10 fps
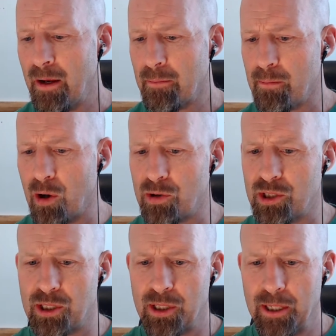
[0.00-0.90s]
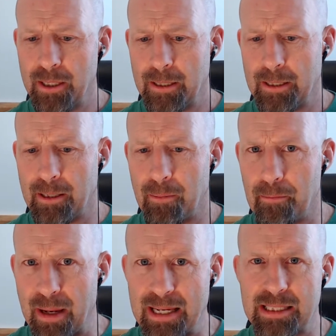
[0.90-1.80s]
most
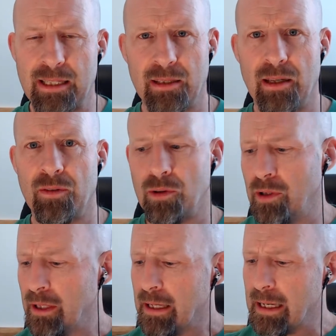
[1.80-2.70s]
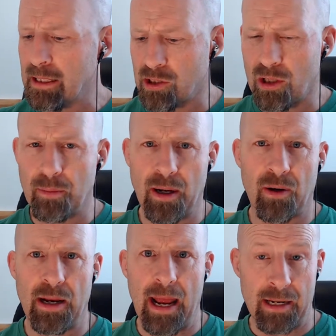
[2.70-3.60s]
basic level, it's all
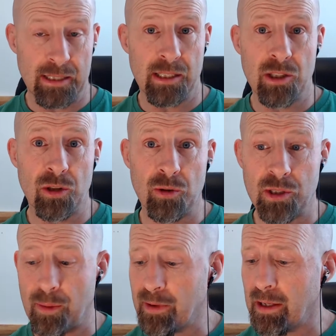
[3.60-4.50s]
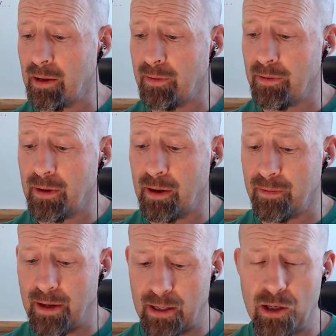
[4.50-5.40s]
about access to something of
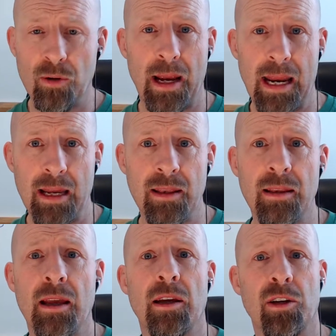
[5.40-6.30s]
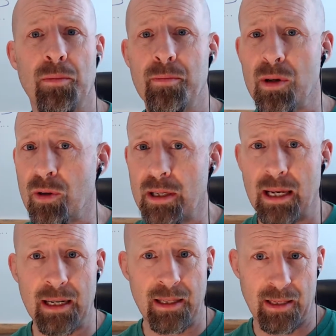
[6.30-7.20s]
value and
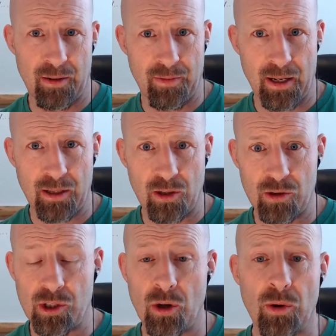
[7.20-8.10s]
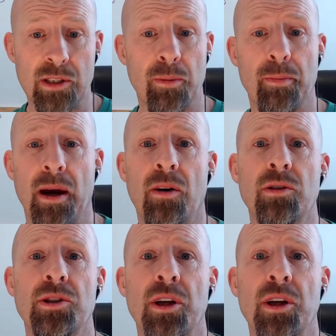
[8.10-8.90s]
communicating that value. So it's about